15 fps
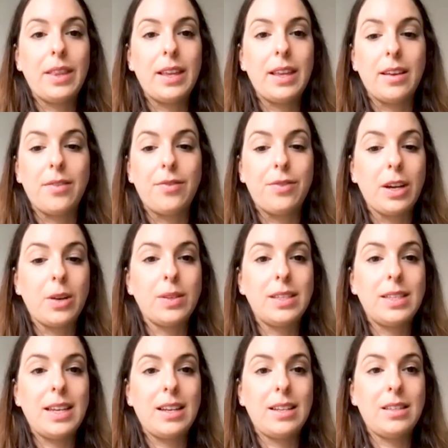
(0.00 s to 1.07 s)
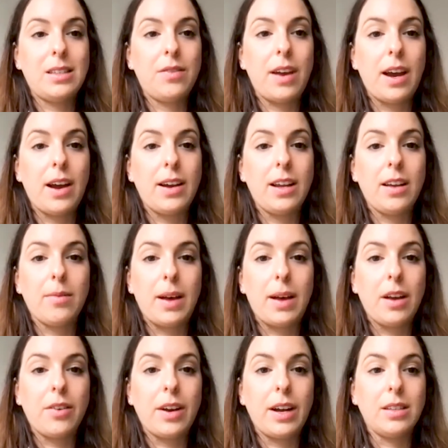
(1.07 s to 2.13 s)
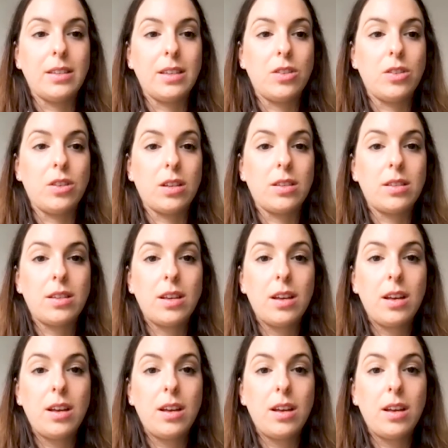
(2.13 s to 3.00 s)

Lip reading: the frequency and severity of migraines is just